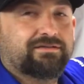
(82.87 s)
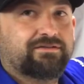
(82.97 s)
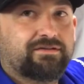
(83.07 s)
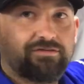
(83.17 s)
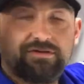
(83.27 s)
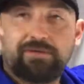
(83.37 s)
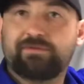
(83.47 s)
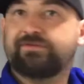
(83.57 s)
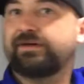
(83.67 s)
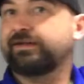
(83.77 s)
see the shop,
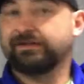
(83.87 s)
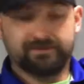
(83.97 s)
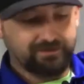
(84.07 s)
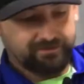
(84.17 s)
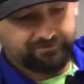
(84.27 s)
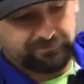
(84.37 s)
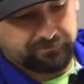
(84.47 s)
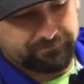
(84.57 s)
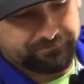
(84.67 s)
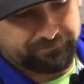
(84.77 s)
it's fine.
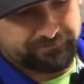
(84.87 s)
So